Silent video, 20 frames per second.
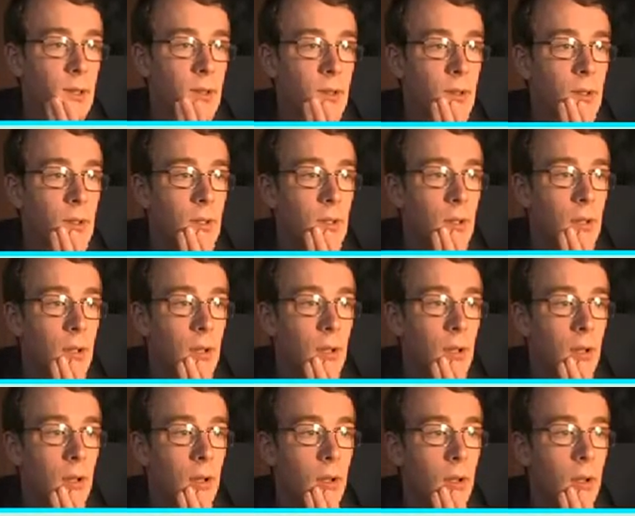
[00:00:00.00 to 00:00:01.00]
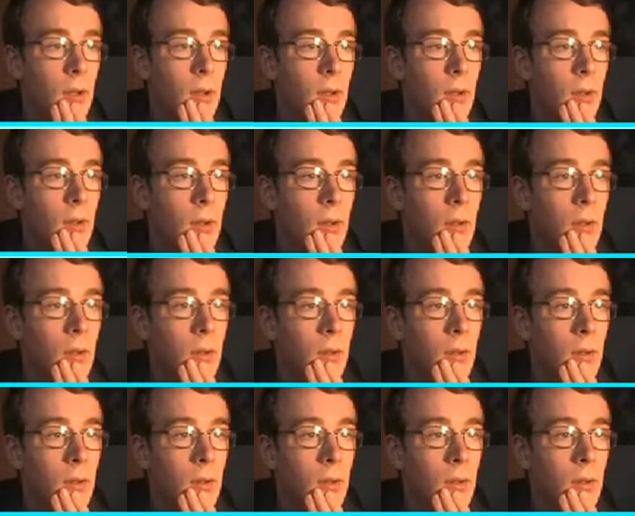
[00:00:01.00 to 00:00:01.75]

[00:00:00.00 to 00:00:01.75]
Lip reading: (silence)